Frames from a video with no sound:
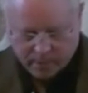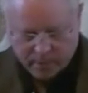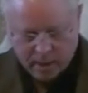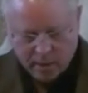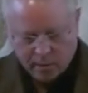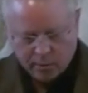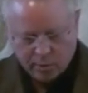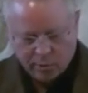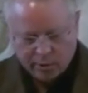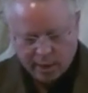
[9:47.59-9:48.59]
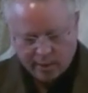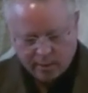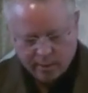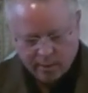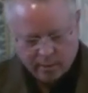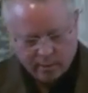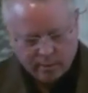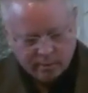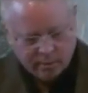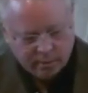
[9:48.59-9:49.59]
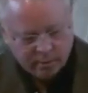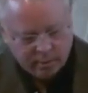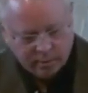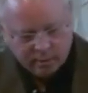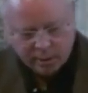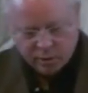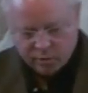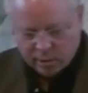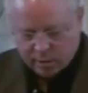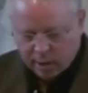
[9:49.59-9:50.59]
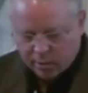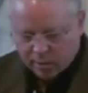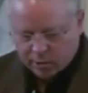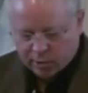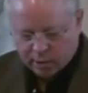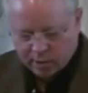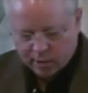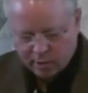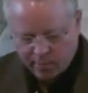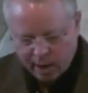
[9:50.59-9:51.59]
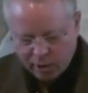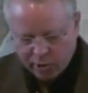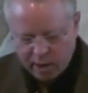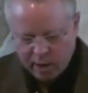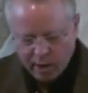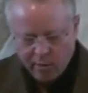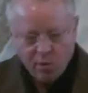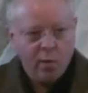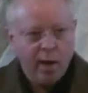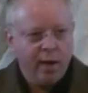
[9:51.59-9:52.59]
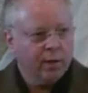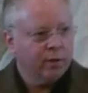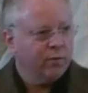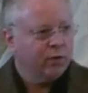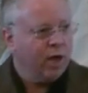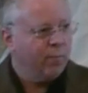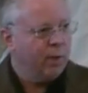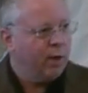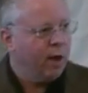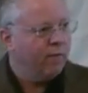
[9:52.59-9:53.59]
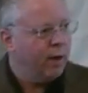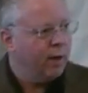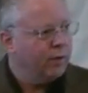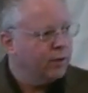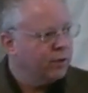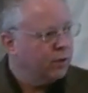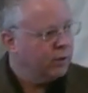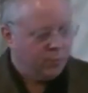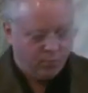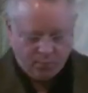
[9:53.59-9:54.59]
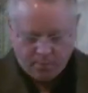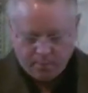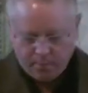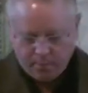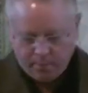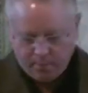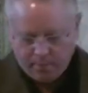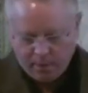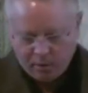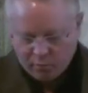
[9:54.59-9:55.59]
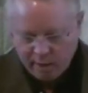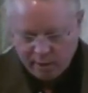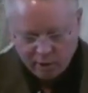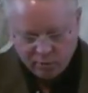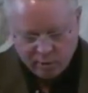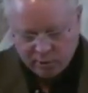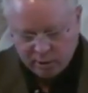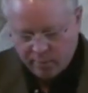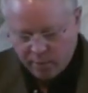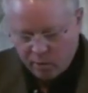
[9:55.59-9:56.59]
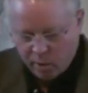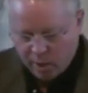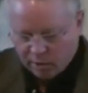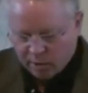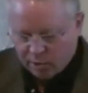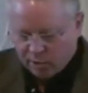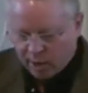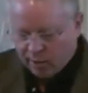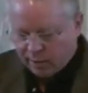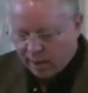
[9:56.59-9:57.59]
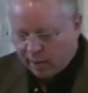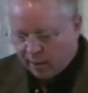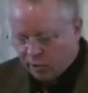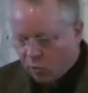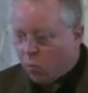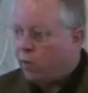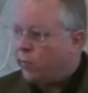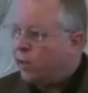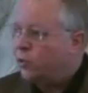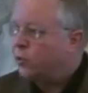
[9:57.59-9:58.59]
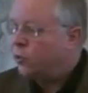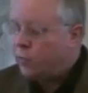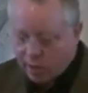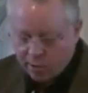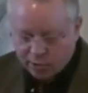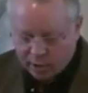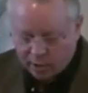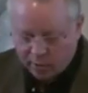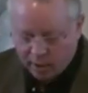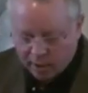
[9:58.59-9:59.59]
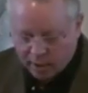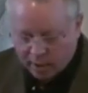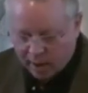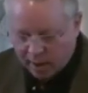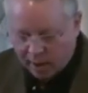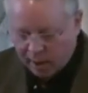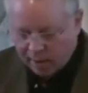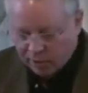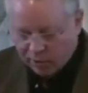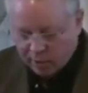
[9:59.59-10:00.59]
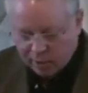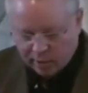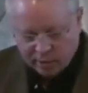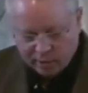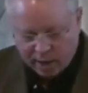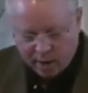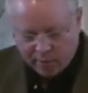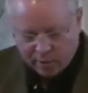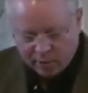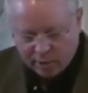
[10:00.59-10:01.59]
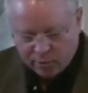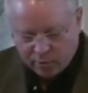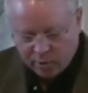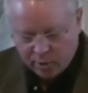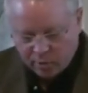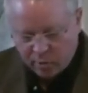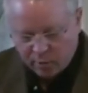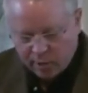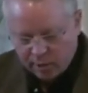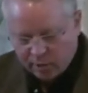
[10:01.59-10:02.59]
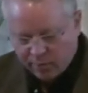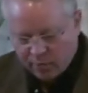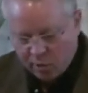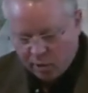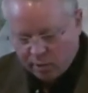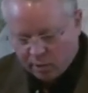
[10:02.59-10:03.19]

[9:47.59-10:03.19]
he also said, district leaders are imagining other ways of shaping governance. Three districts in the Midwest consolidated into one region 2 years ago, and eight districts in the South and Central Northeast have voted to